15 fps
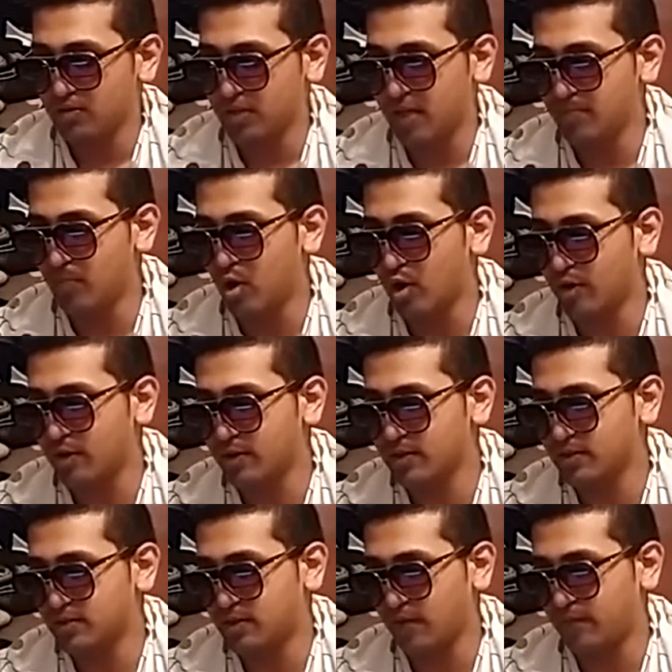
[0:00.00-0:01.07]
Lee
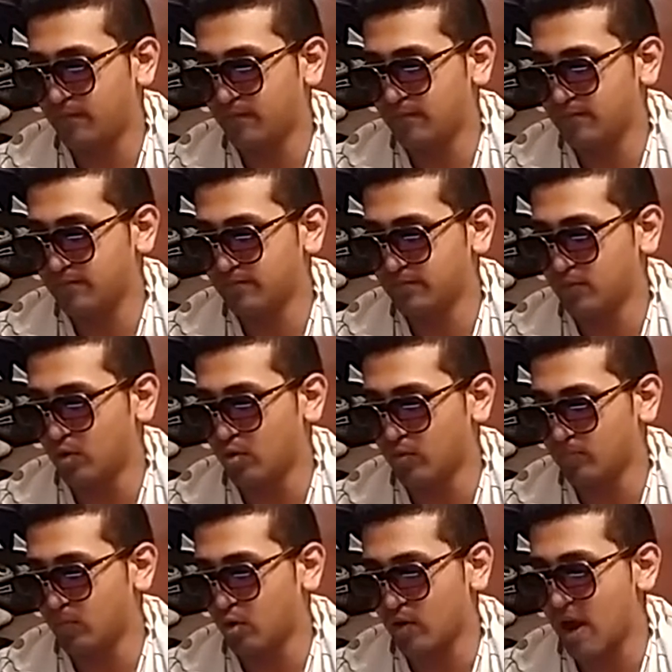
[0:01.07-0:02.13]
Martin,
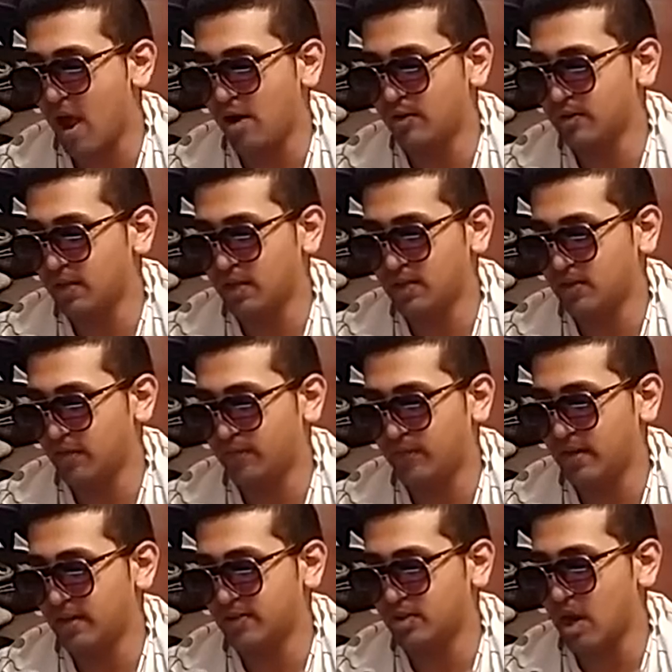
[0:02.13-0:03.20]
Morality
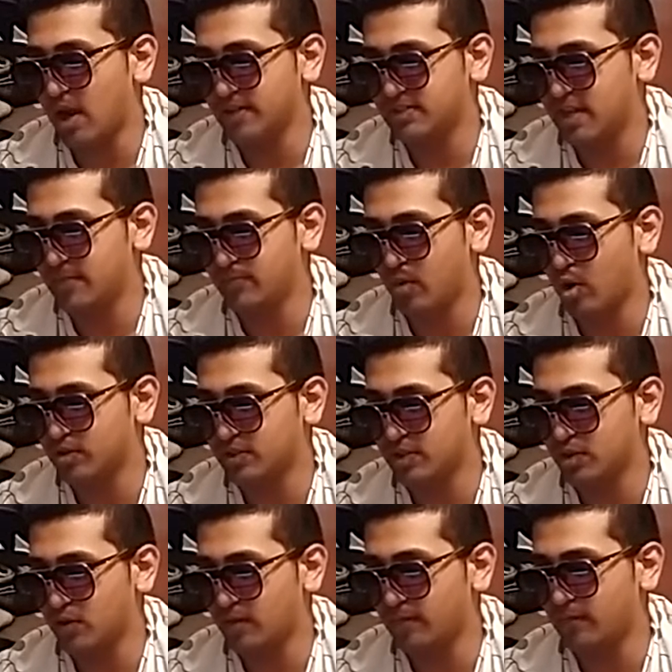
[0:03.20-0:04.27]
defeated Dante
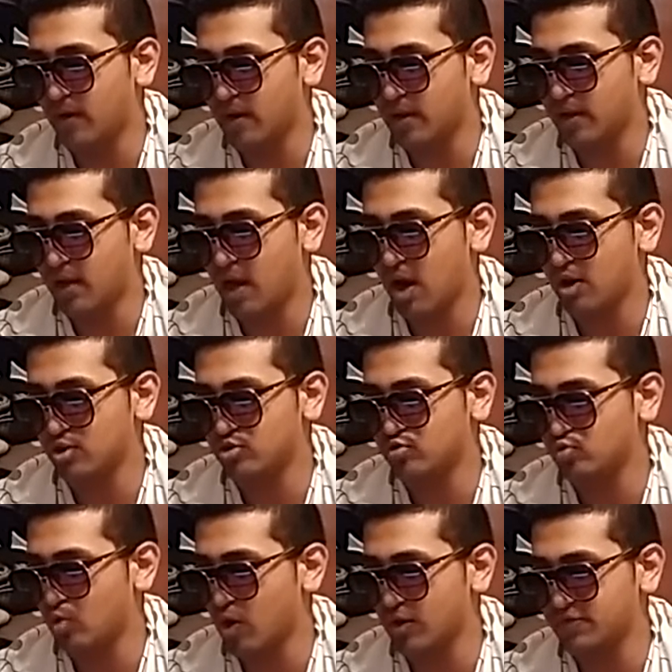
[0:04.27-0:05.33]
Martin. No one fucking cares.
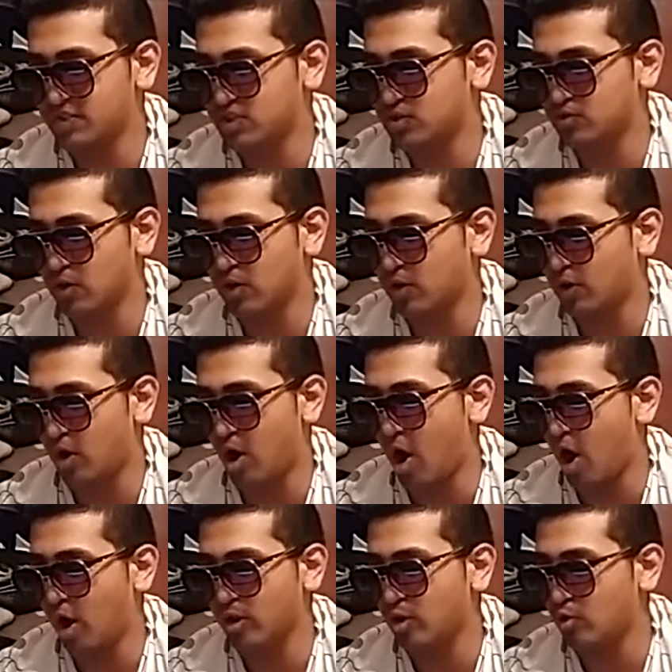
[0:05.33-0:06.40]
Stroke
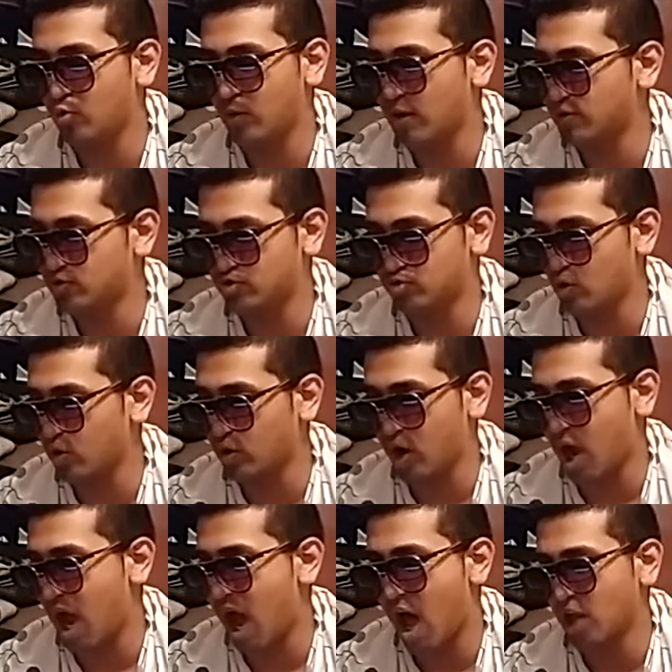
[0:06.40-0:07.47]

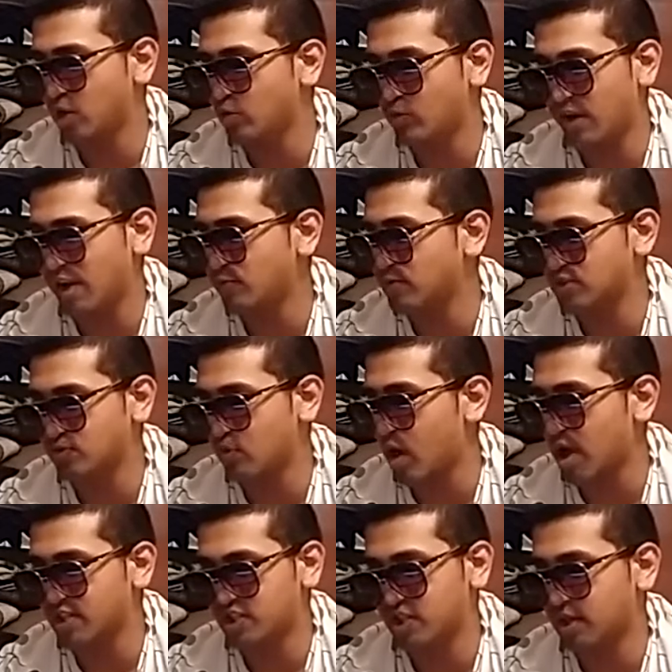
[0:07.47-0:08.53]
Holloway was
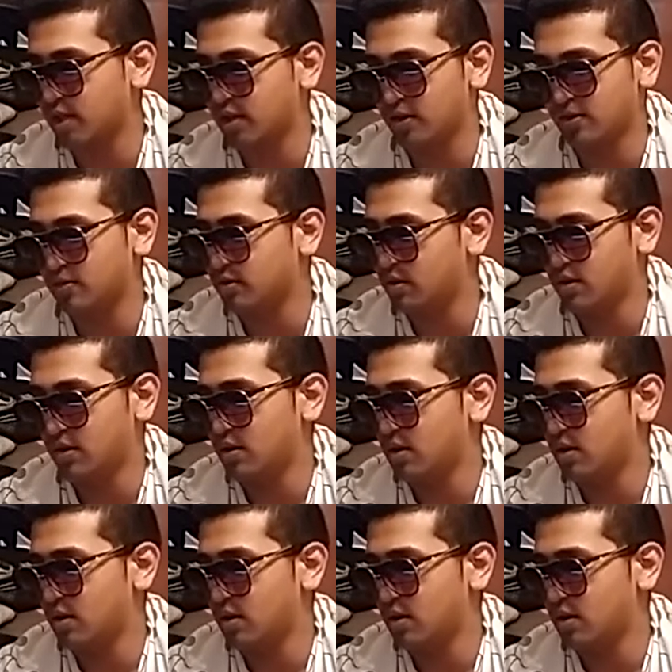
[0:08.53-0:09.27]
watching